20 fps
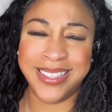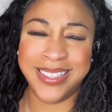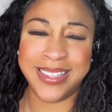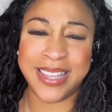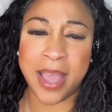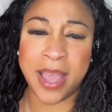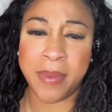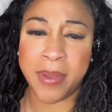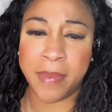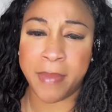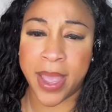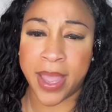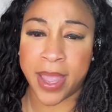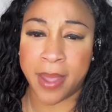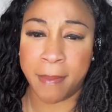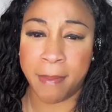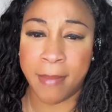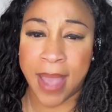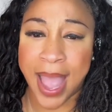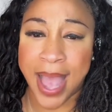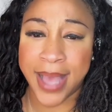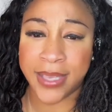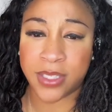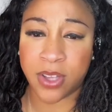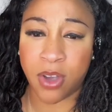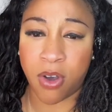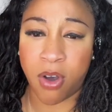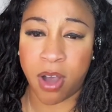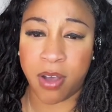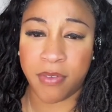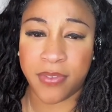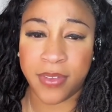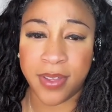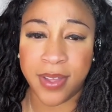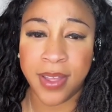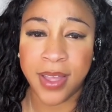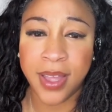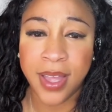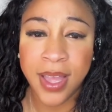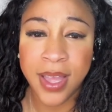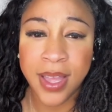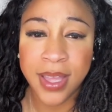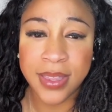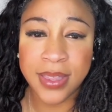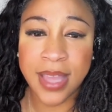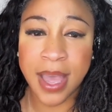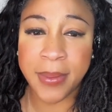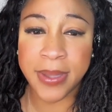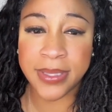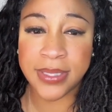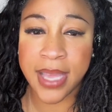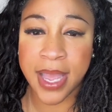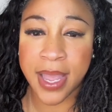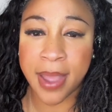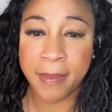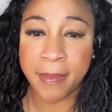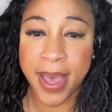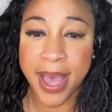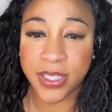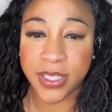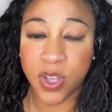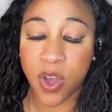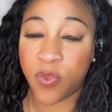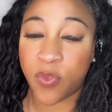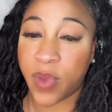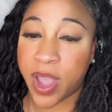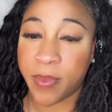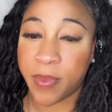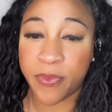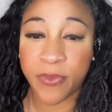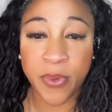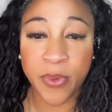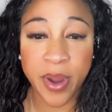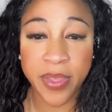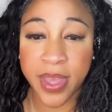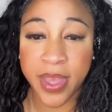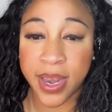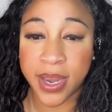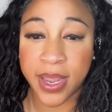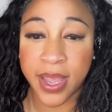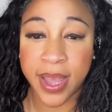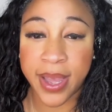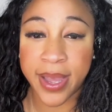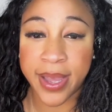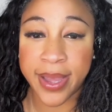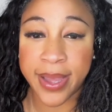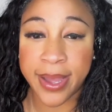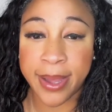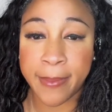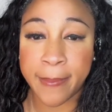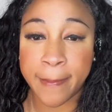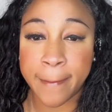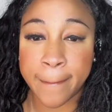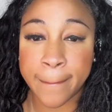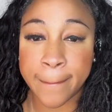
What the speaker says: be making mask off. They be taking mask off way before then. Yep.